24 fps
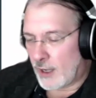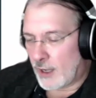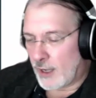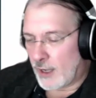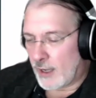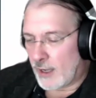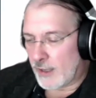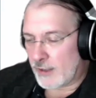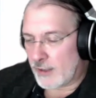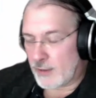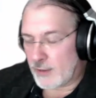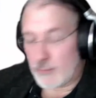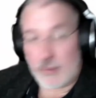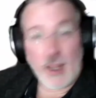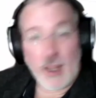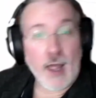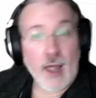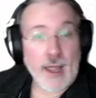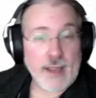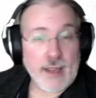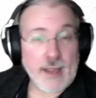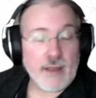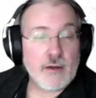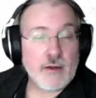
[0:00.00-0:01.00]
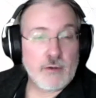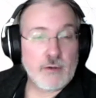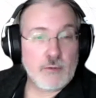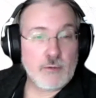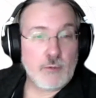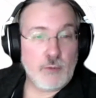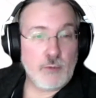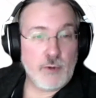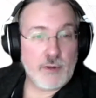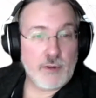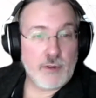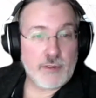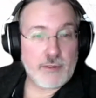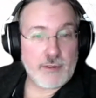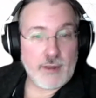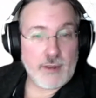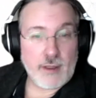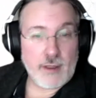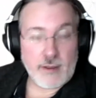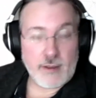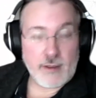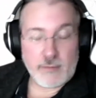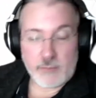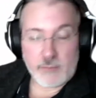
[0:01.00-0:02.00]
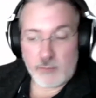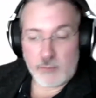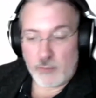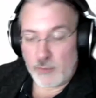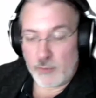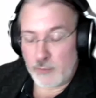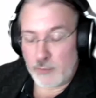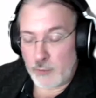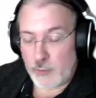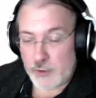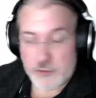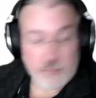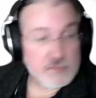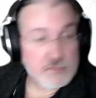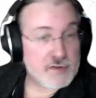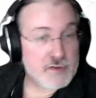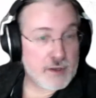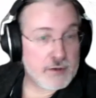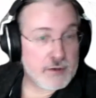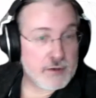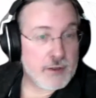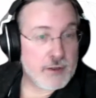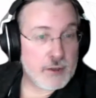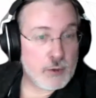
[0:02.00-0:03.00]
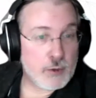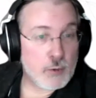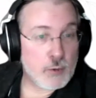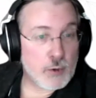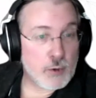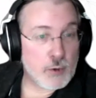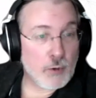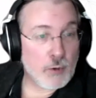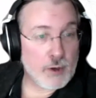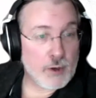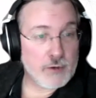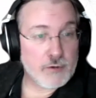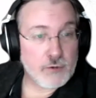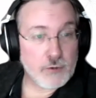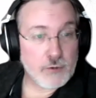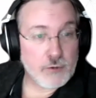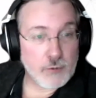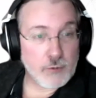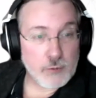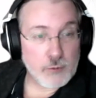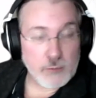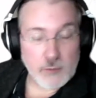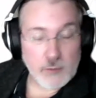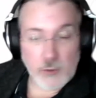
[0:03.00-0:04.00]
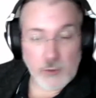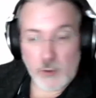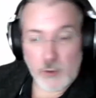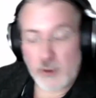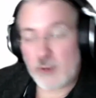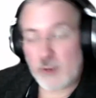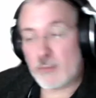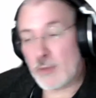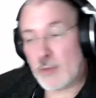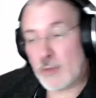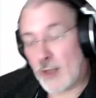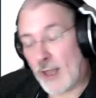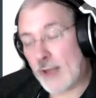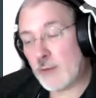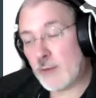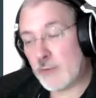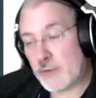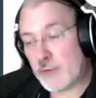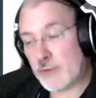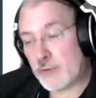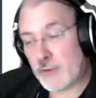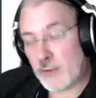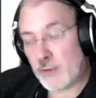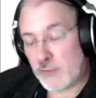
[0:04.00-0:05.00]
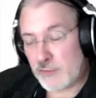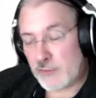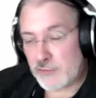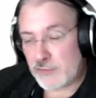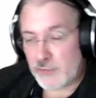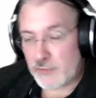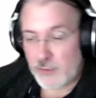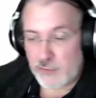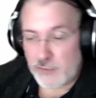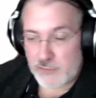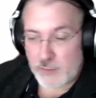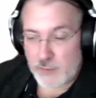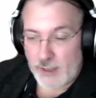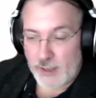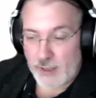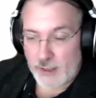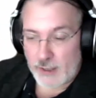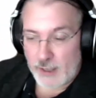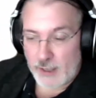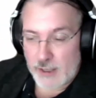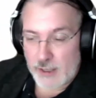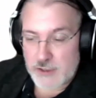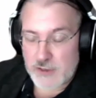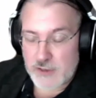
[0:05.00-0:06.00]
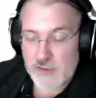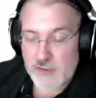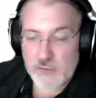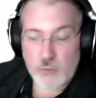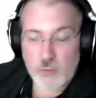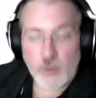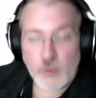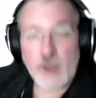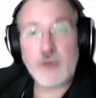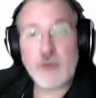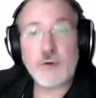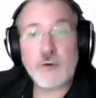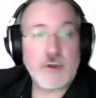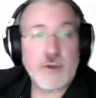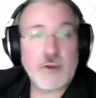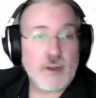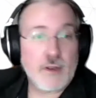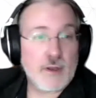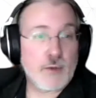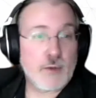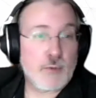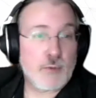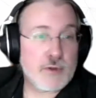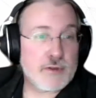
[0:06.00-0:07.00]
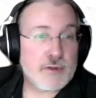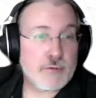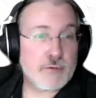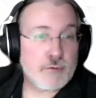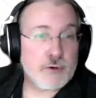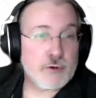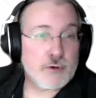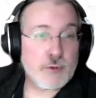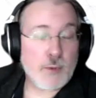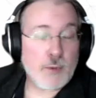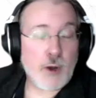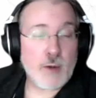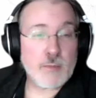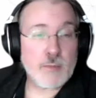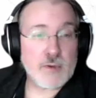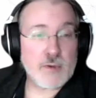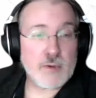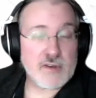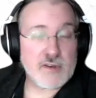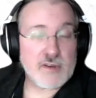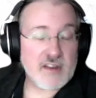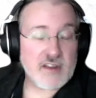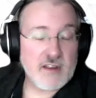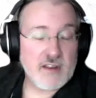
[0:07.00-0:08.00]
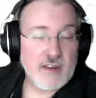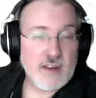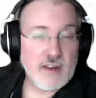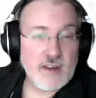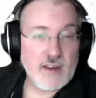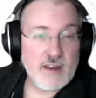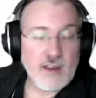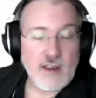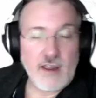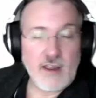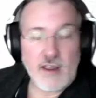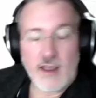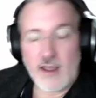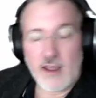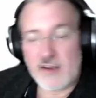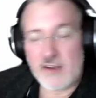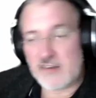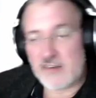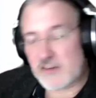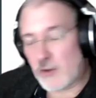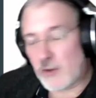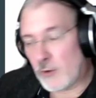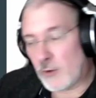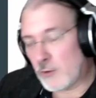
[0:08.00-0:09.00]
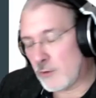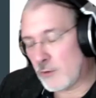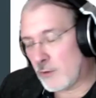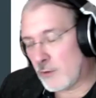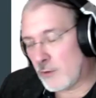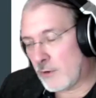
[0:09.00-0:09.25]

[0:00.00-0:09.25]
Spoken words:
complying with what you've said that you were going to do, or complying with those regulations when you're dealing with different departments. And so